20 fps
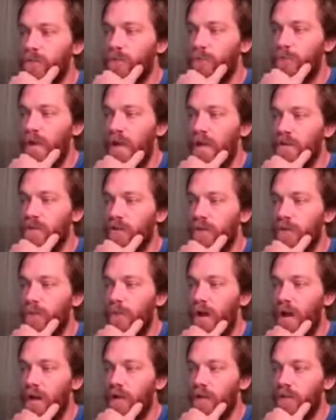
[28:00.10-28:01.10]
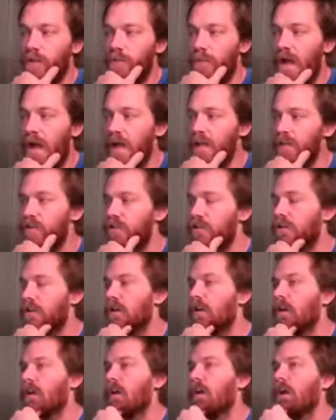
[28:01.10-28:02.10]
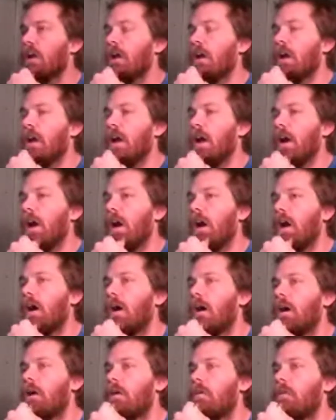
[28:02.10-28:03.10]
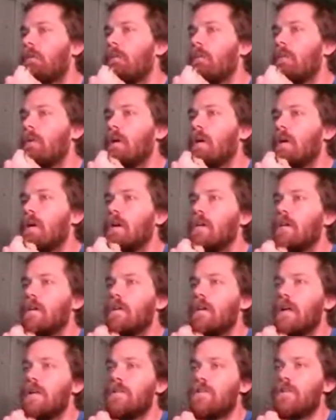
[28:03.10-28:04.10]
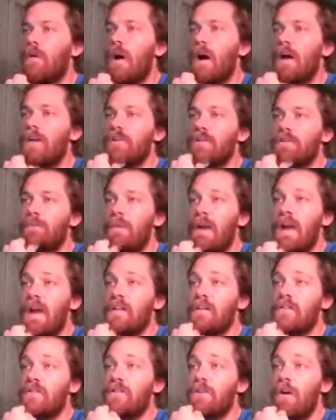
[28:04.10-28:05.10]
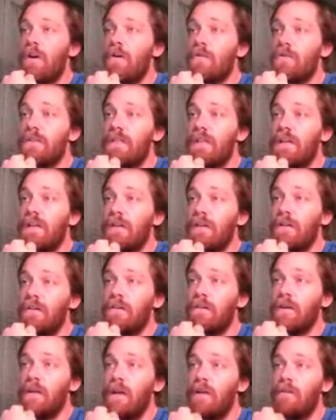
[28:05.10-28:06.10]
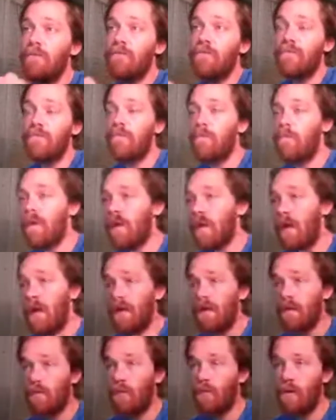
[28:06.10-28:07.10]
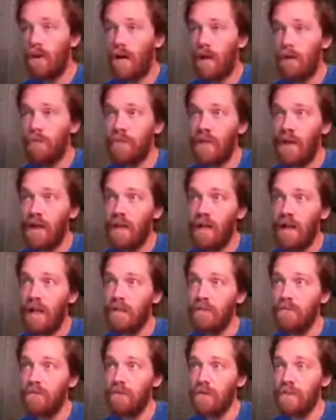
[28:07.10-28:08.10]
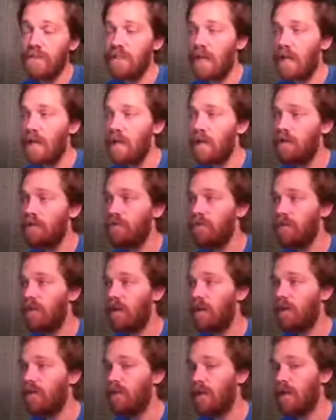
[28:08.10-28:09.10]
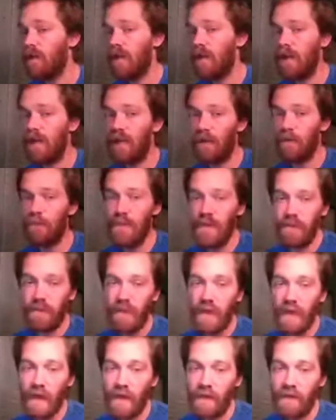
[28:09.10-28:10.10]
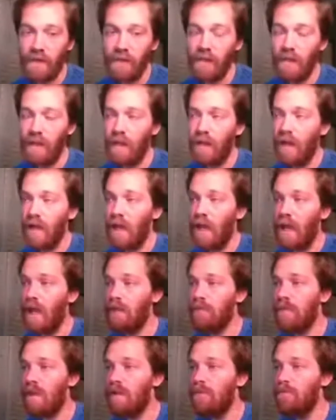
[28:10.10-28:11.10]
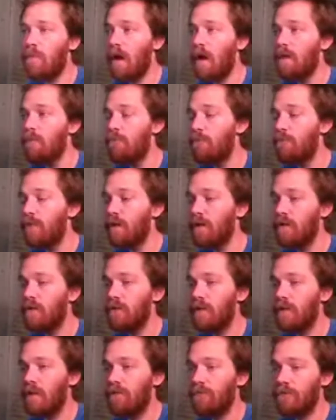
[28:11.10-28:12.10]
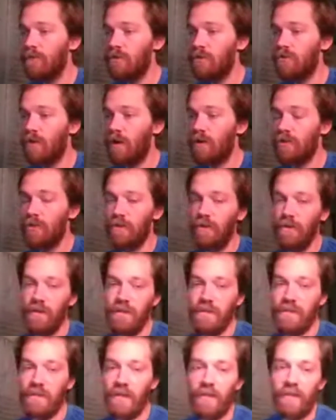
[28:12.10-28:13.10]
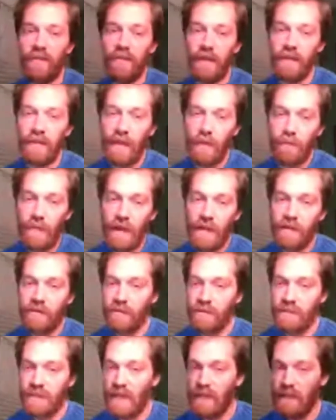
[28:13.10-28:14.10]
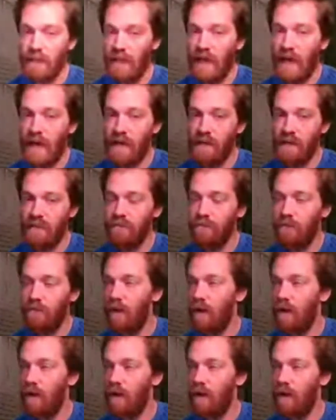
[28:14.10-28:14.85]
major, minor, and patch. And so I just manage those here. And when I'm done, I do a save, and then I commit that. And then my build infrastructure is the thing that manages that last